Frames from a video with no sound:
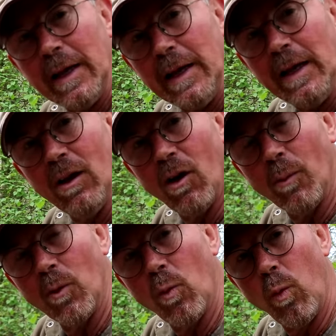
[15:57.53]
in
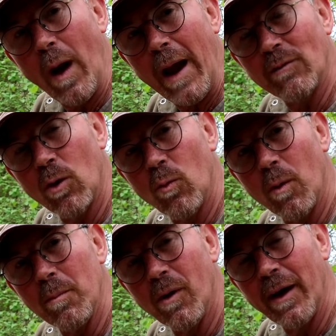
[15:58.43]
line with where I
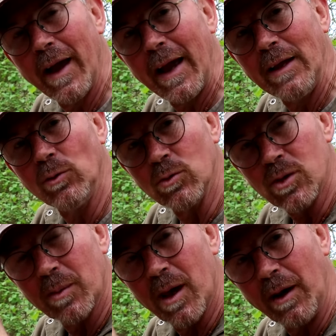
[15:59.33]
want my handle,
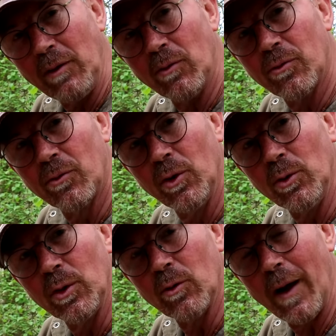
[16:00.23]
so I'm cutting
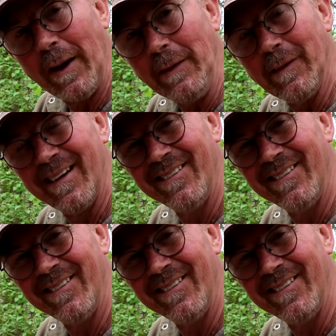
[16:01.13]
through the grain.